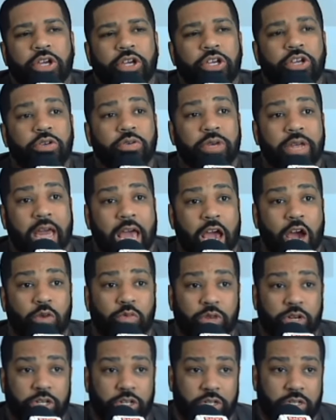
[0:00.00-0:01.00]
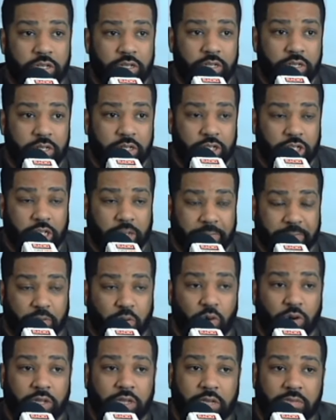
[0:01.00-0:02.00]
You now would
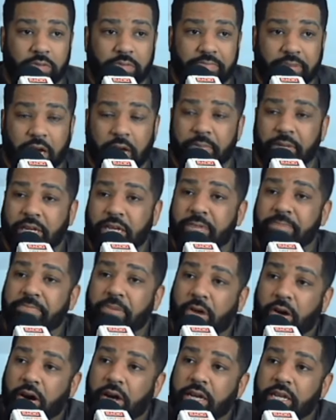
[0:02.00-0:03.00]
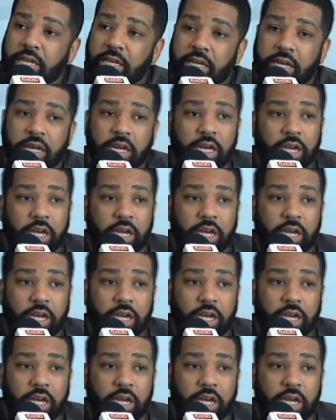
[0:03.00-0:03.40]
support the Republican Party?